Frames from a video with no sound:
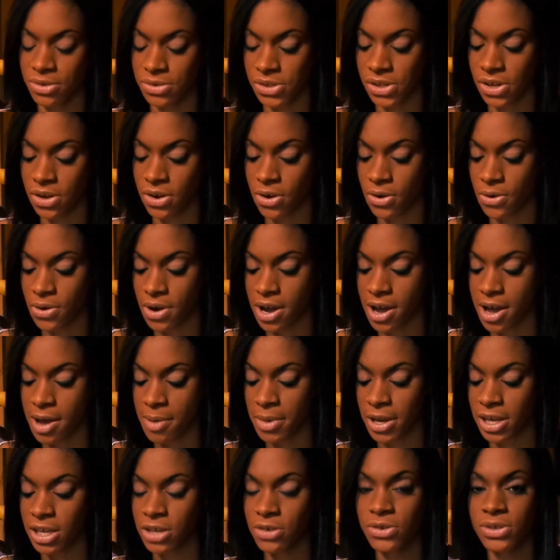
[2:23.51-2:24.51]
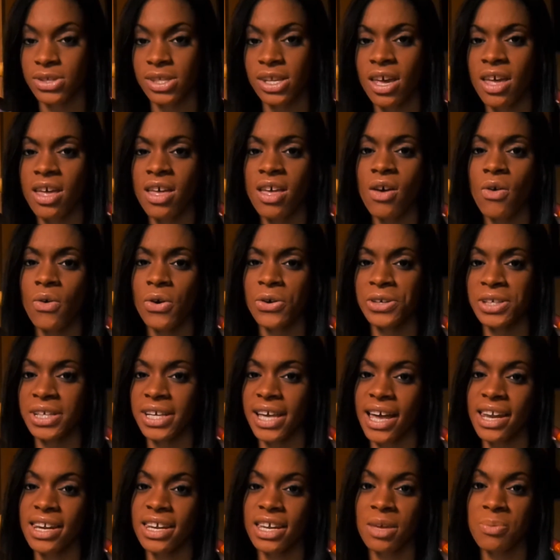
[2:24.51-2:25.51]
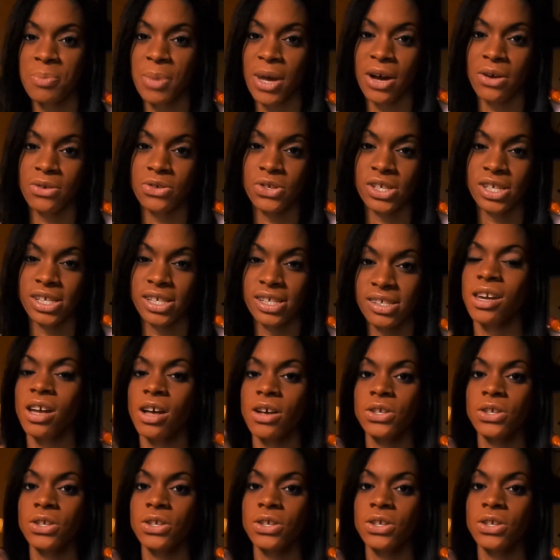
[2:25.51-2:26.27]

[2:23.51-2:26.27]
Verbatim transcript: so um, I use organic pouches.